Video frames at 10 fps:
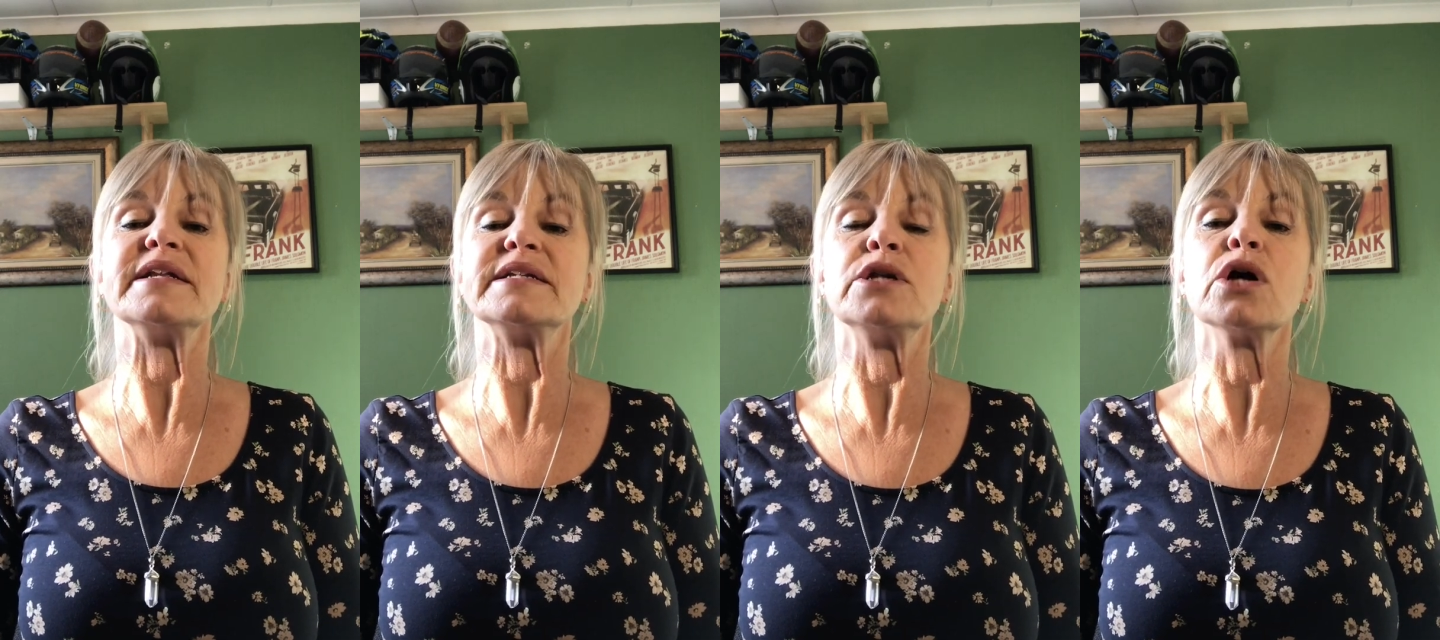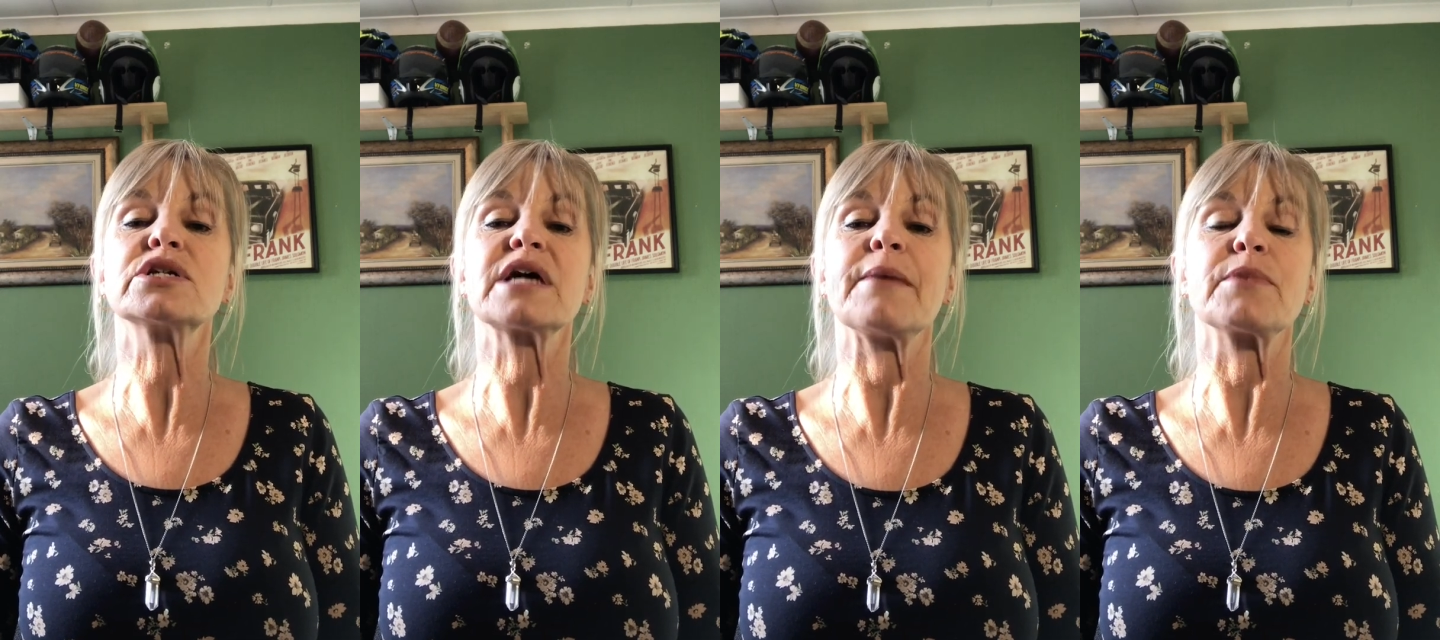did
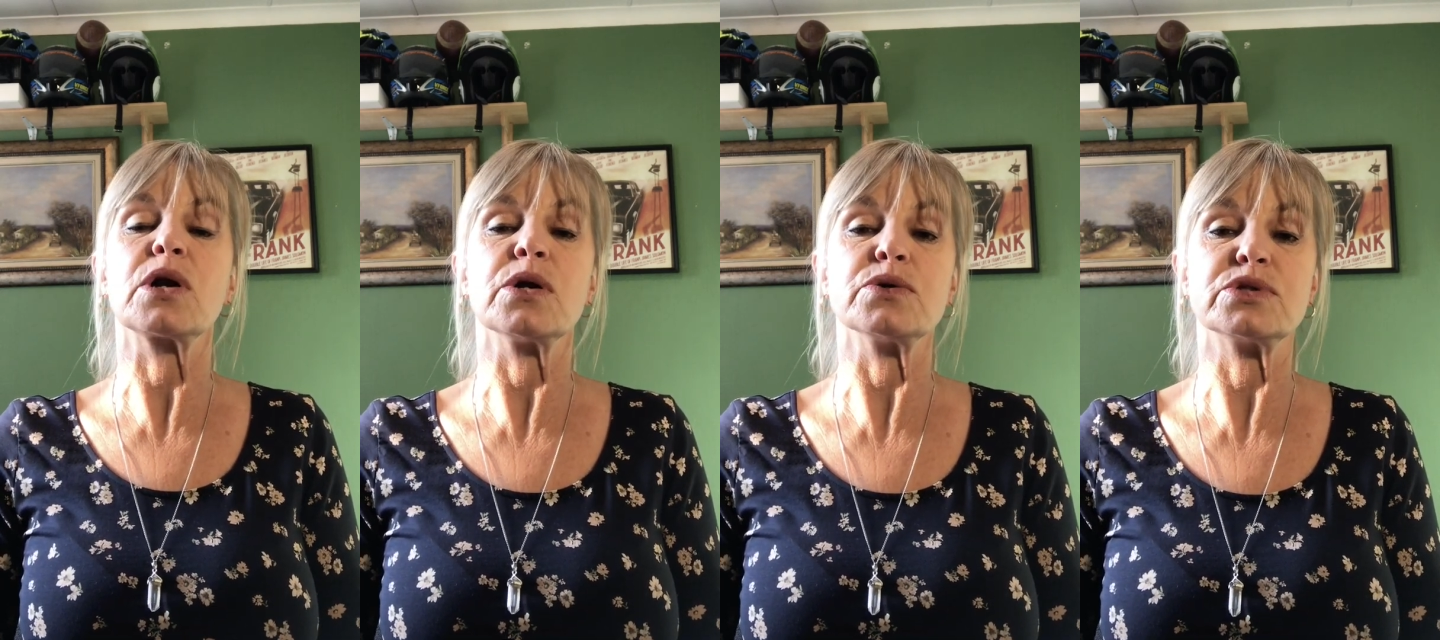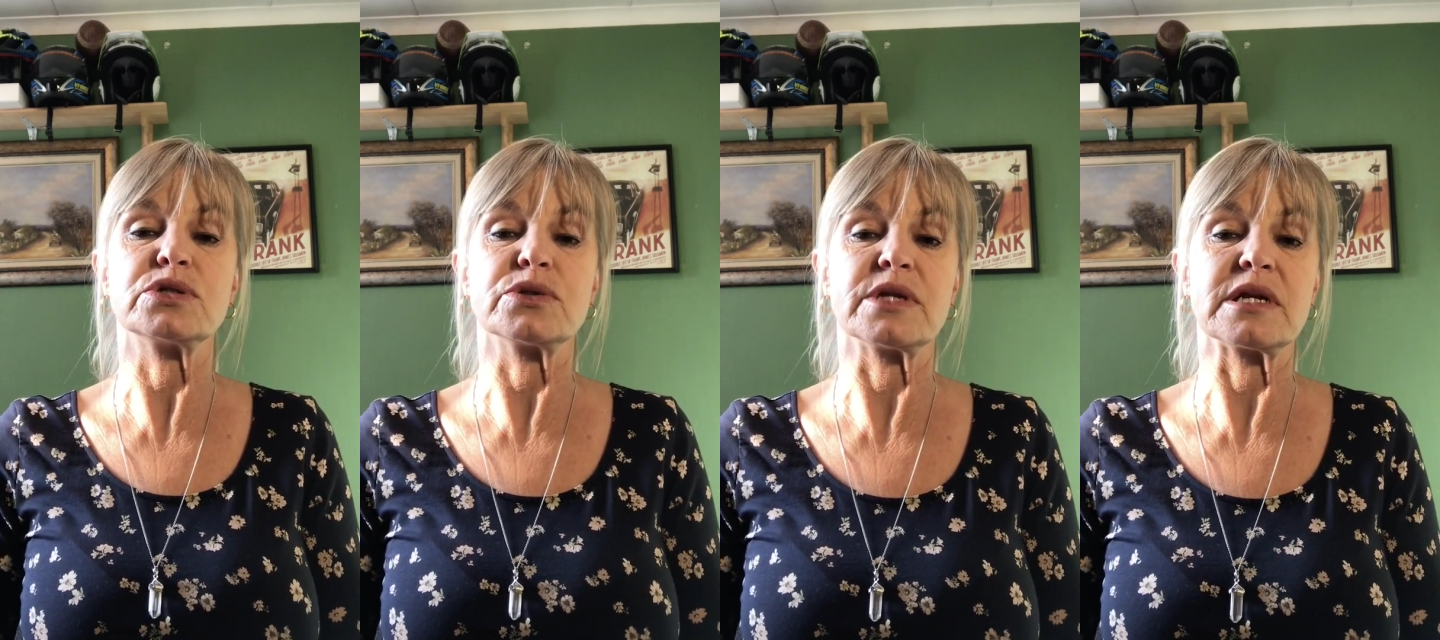not come close
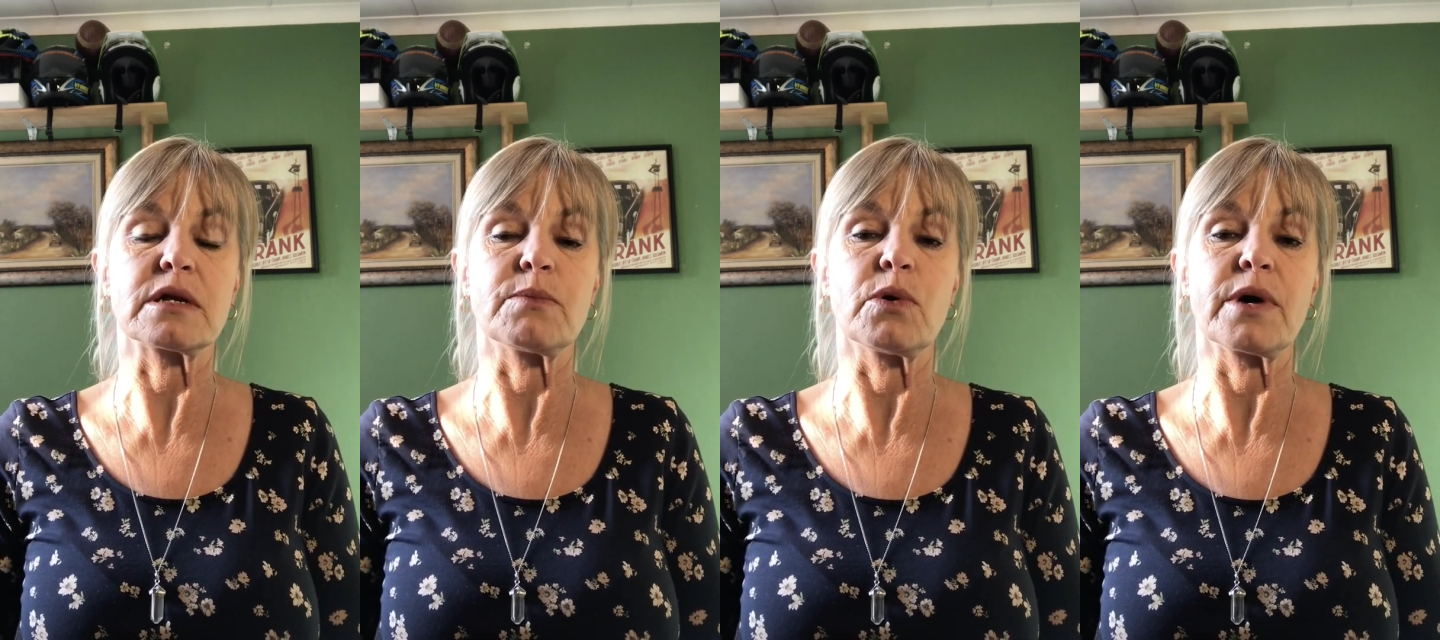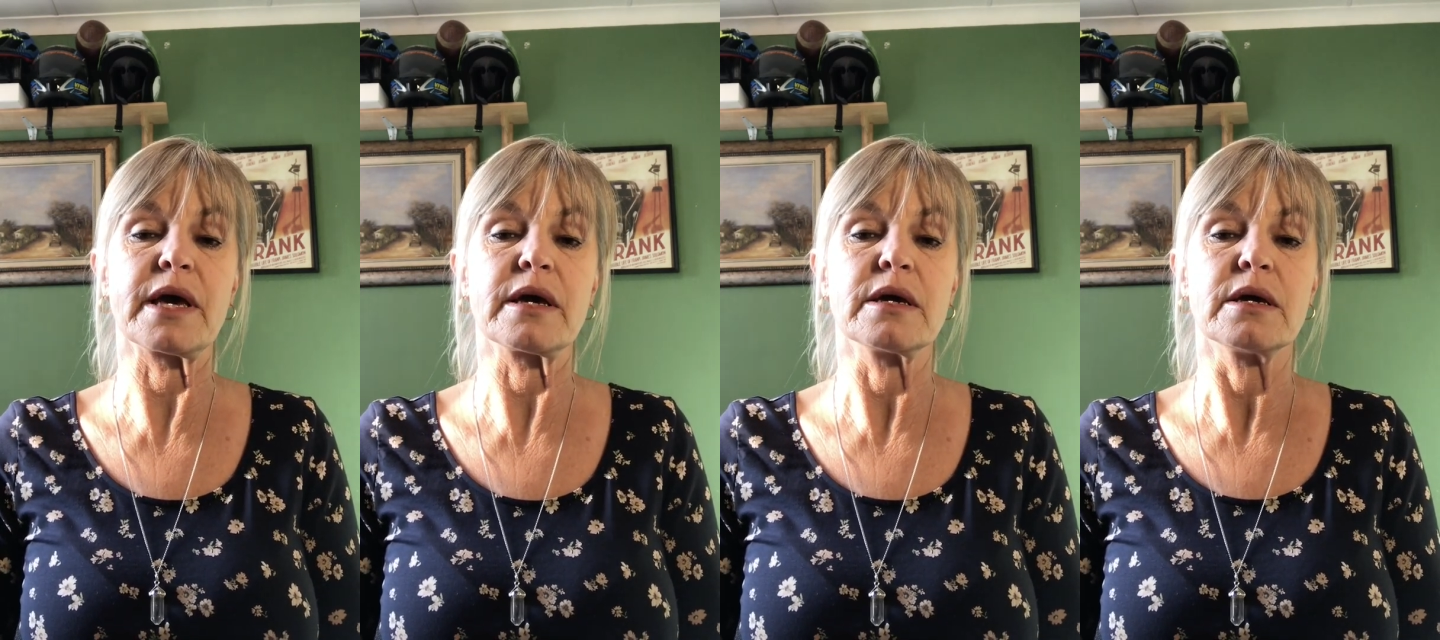to the little boy.